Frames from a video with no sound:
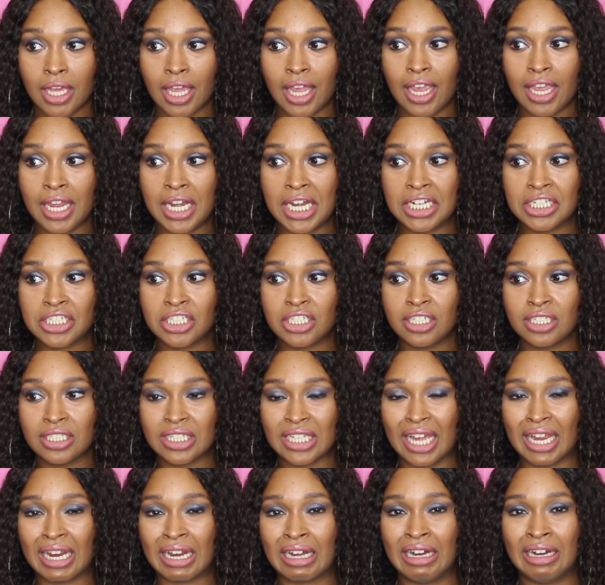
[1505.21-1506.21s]
And then she's
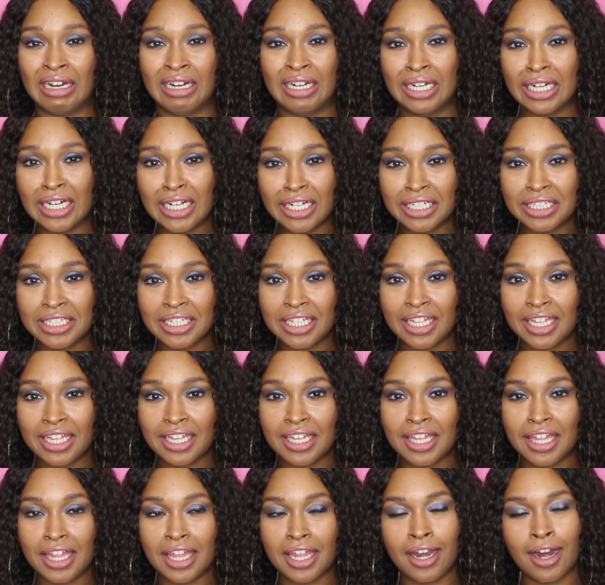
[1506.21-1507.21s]
like, huh?
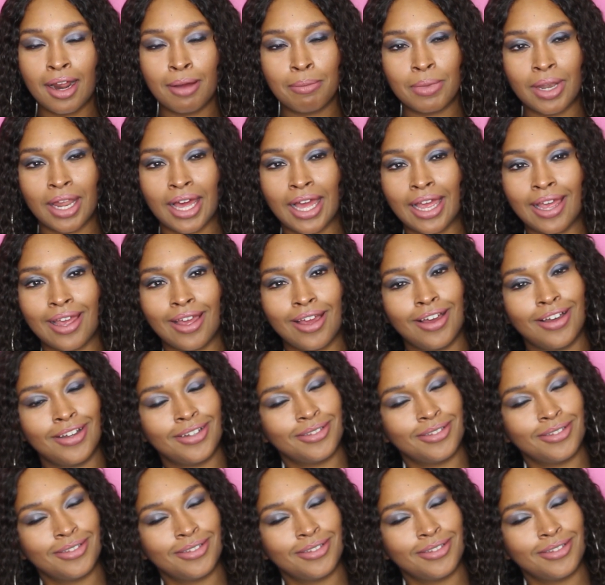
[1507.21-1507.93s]
And I'm like,